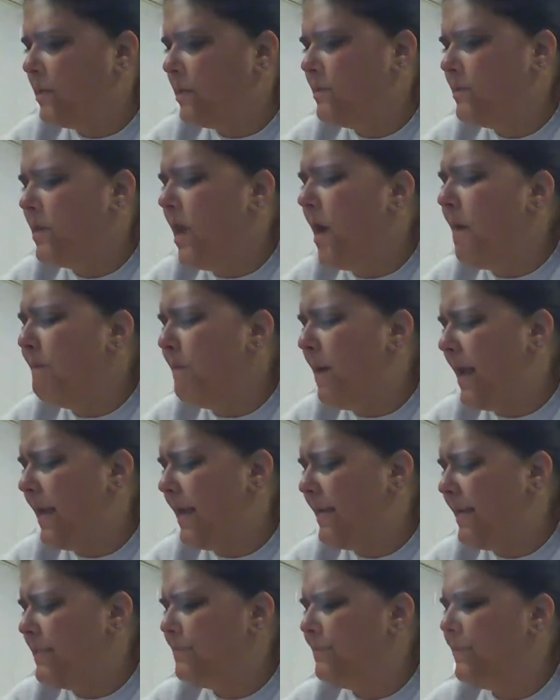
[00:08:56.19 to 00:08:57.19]

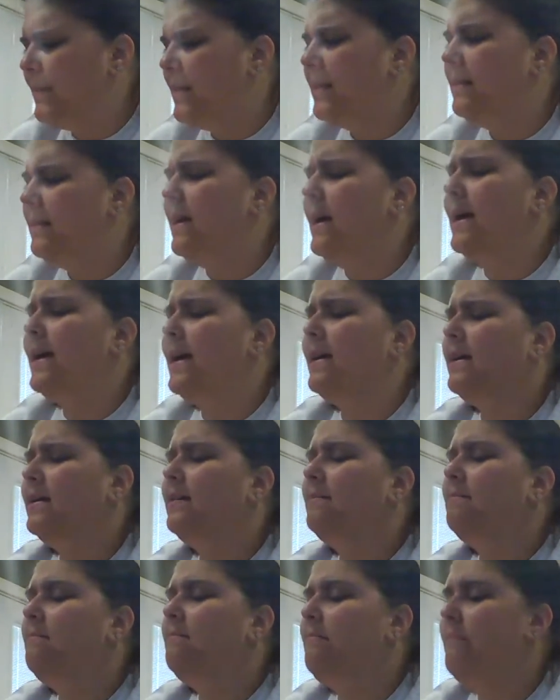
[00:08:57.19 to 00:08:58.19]
"Somebody's been laying
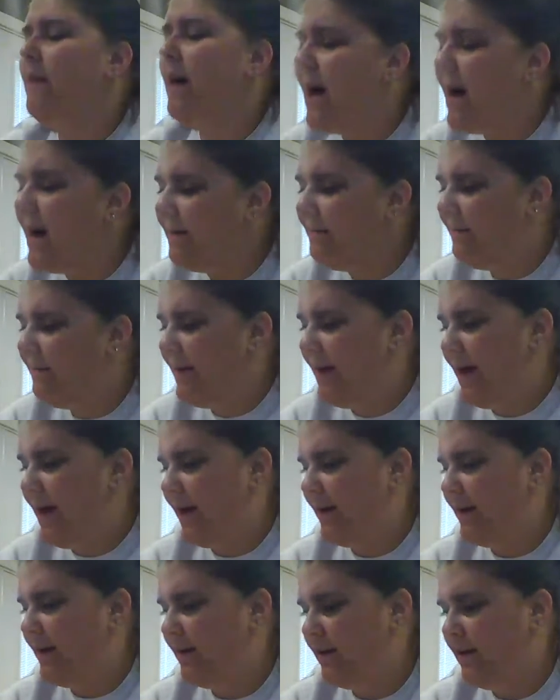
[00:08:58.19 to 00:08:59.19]
in my
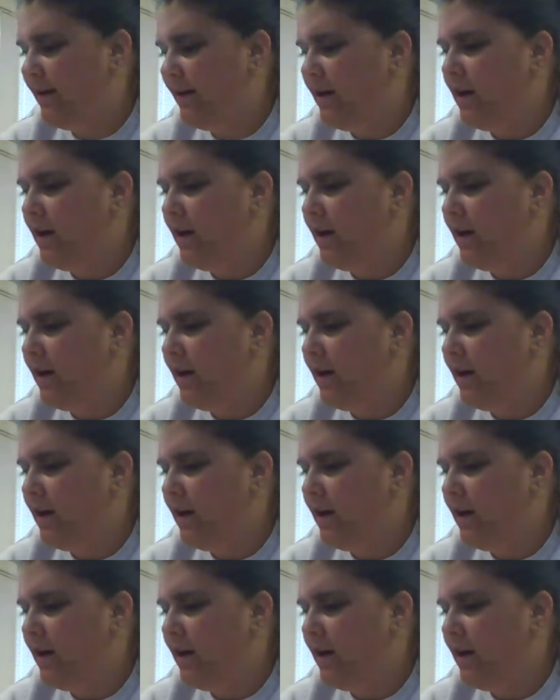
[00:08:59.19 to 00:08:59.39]
bed."